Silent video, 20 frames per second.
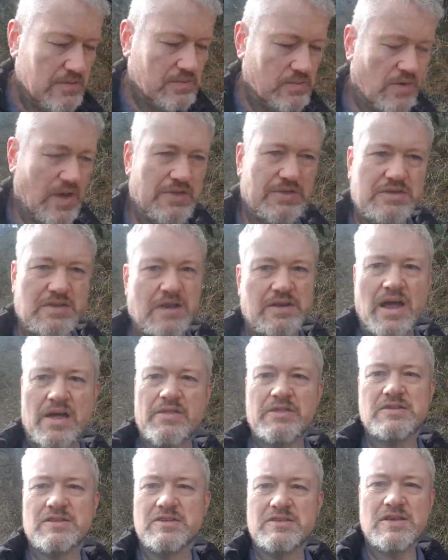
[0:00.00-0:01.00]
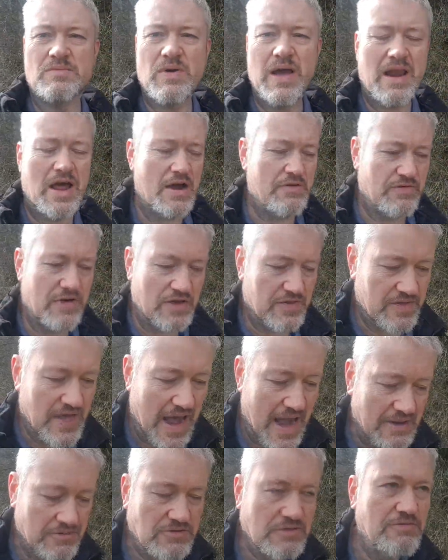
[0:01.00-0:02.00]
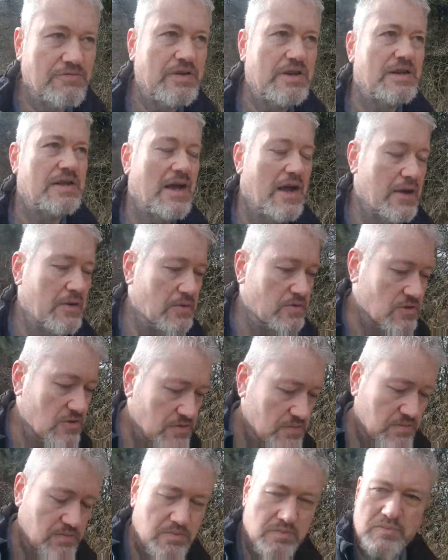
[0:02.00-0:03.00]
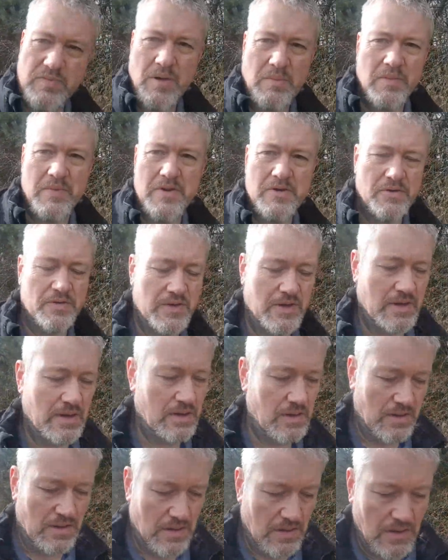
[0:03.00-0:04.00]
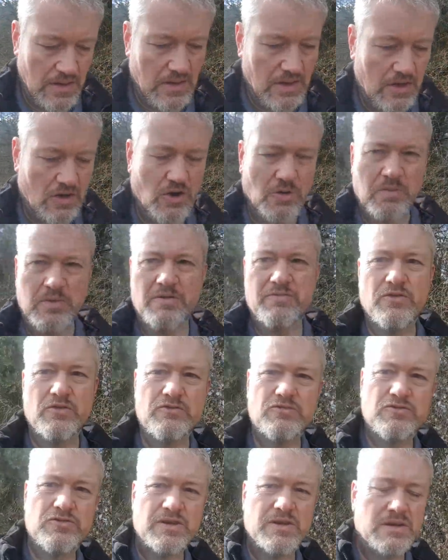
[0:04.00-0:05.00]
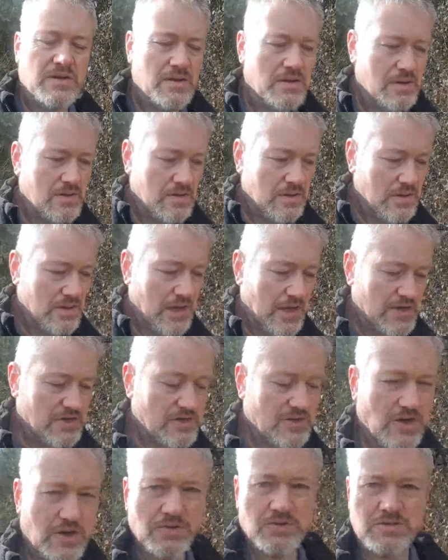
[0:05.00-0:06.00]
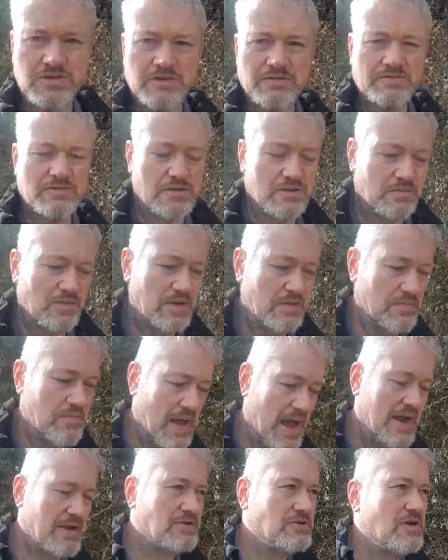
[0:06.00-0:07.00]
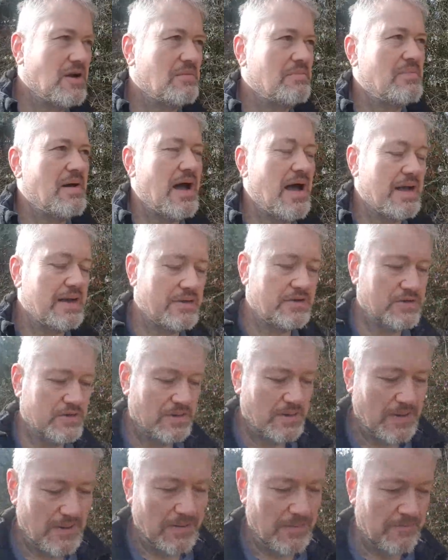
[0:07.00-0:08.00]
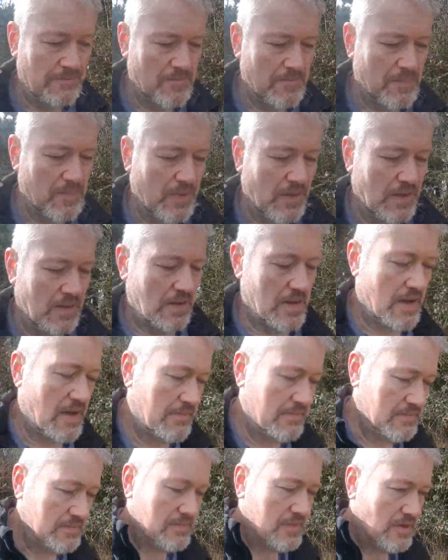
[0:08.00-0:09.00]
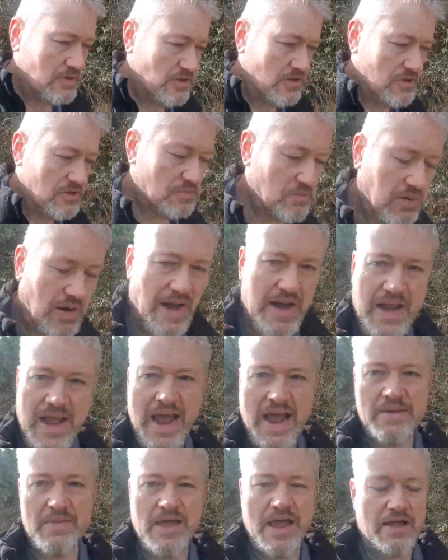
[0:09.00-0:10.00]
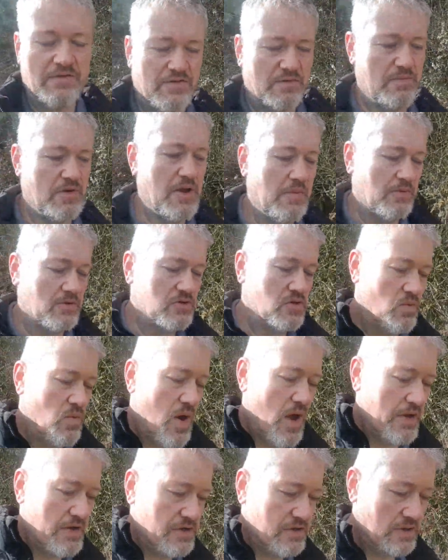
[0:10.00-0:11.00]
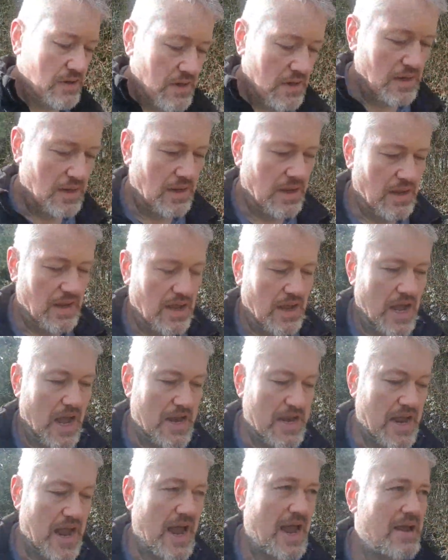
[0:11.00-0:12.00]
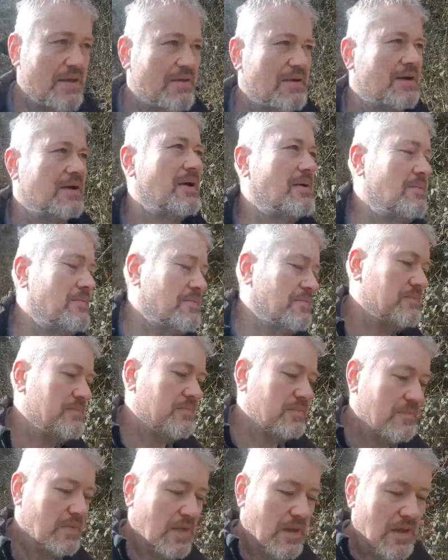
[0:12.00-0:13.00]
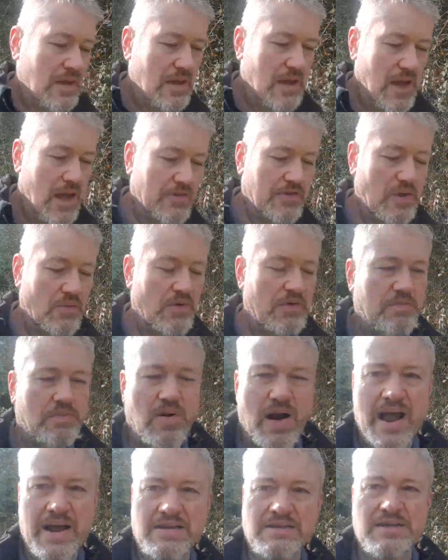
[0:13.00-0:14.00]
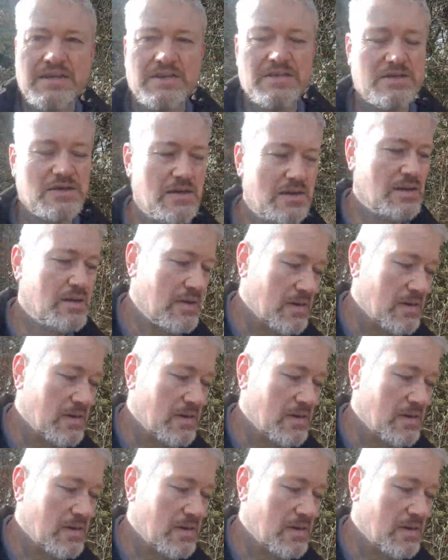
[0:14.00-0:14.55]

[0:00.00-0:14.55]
well, I know there's well over 1,000 videos. There's probably another couple of hundred exclusive to my Patreon page. So there's plenty out there for people to watch. And yeah, I think with practice,